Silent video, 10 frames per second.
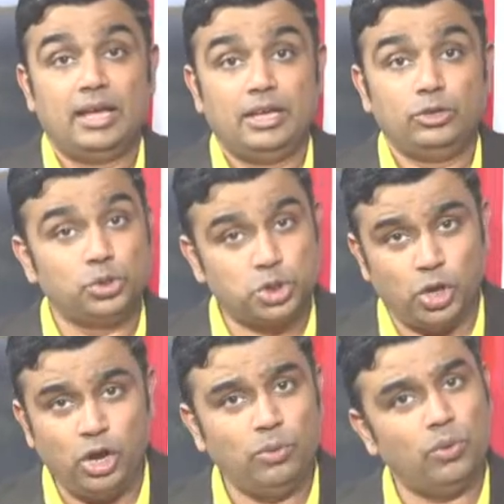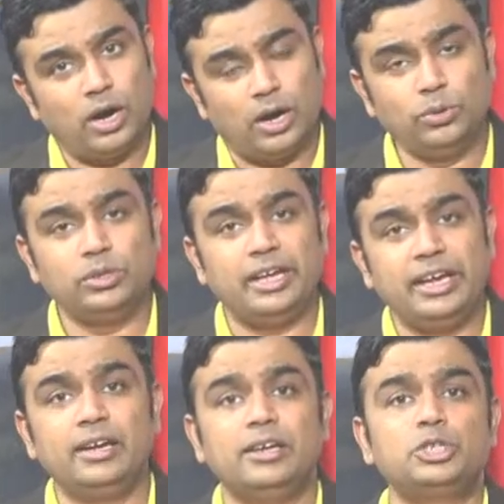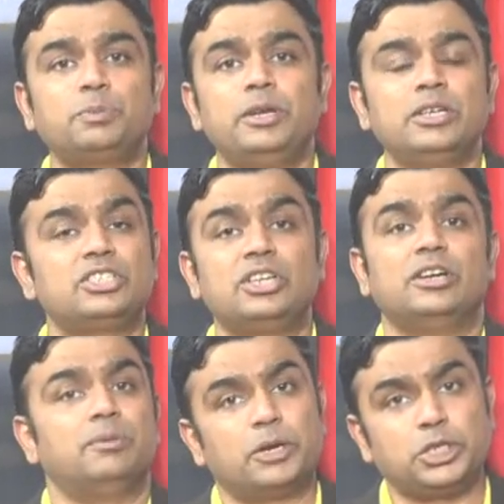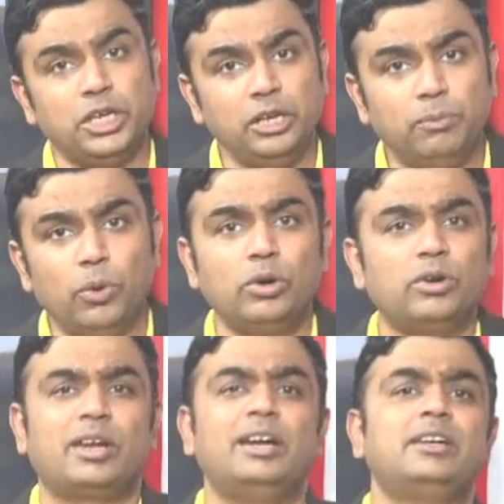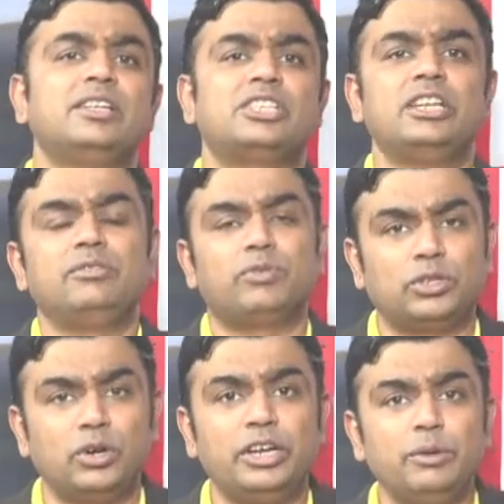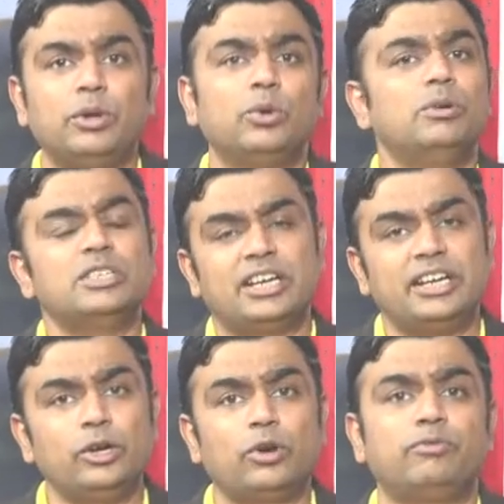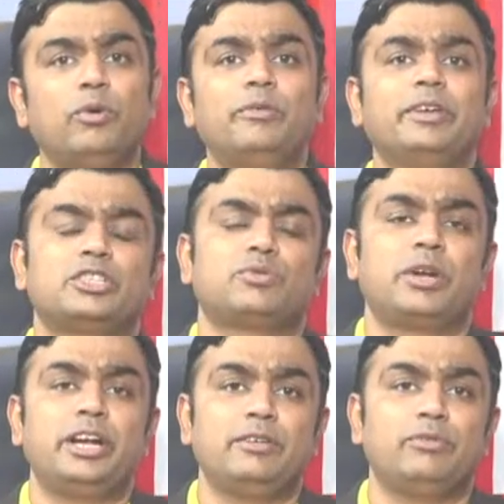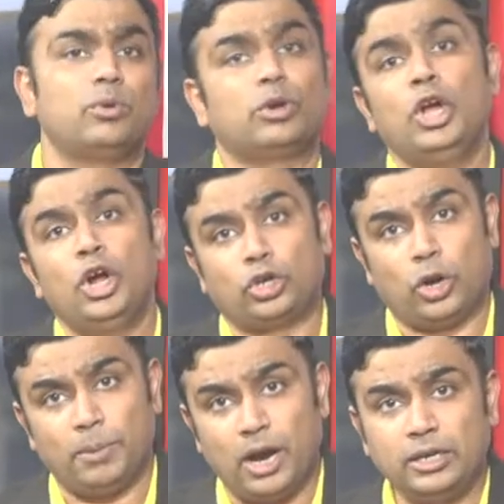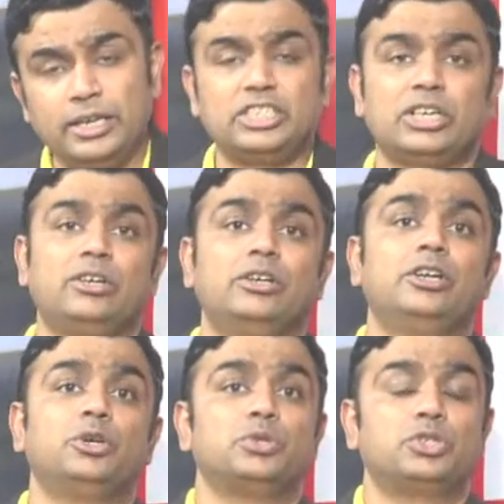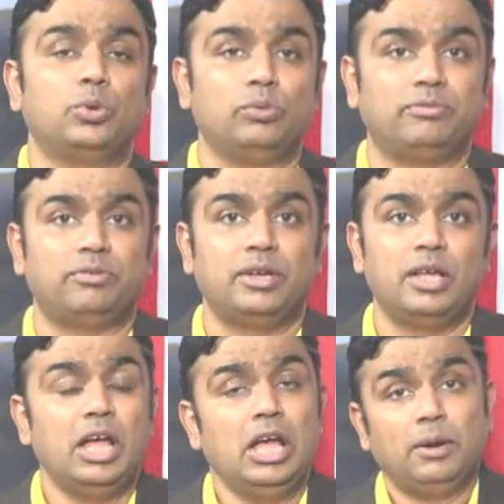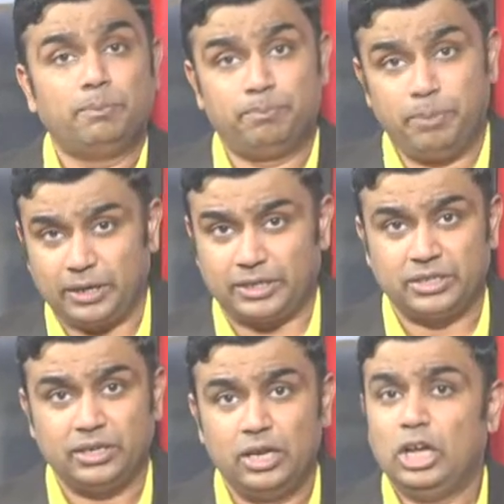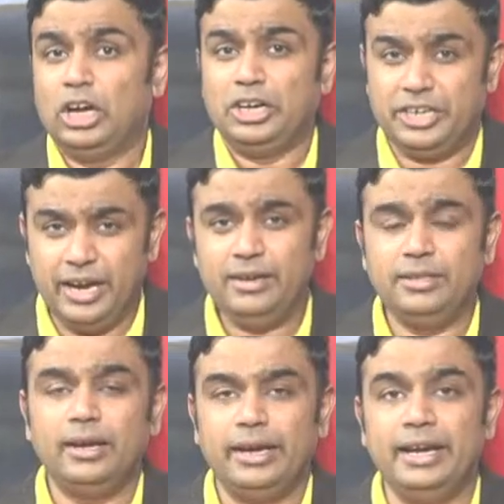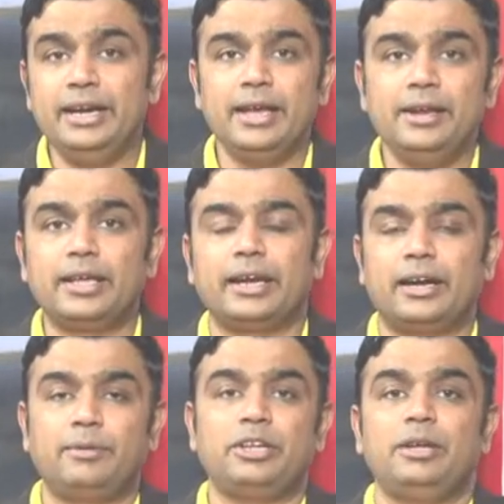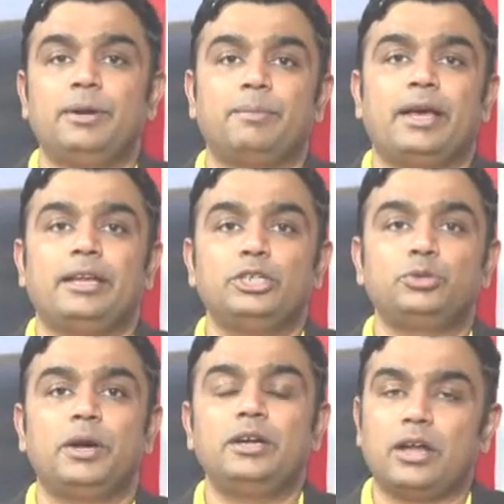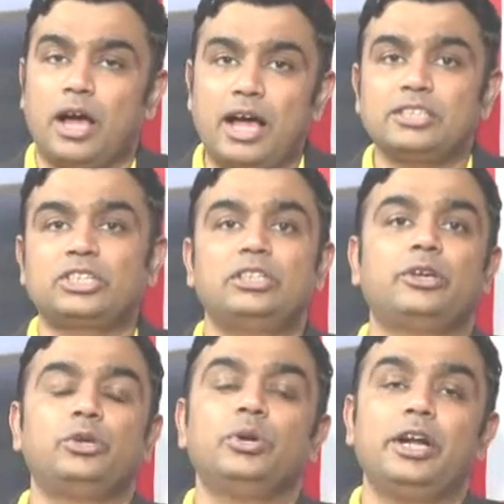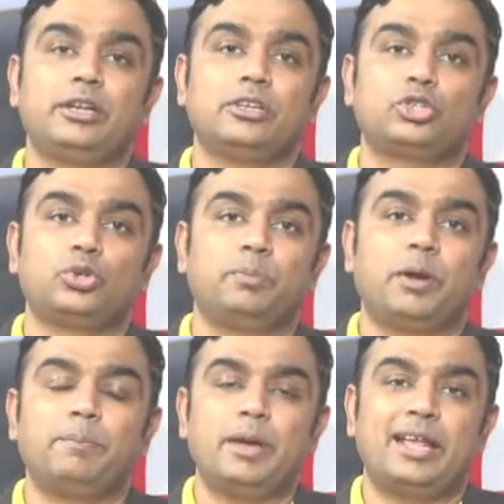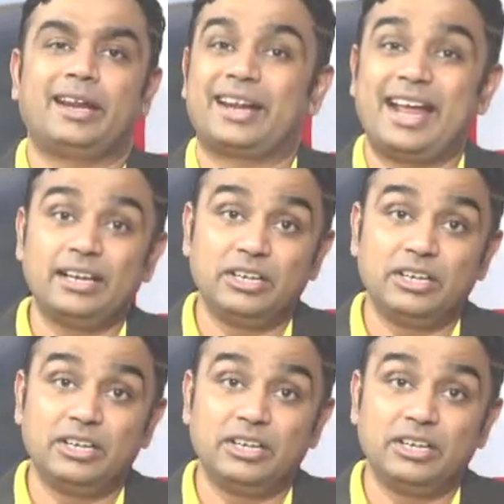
You saw how the England spinners did it. Bashir bowled relentlessly for 31 overs and he got 4 wickets for 84. Tom Hartley settled into his groove. But did the Indian cricket team and management ask the curators to prepare rank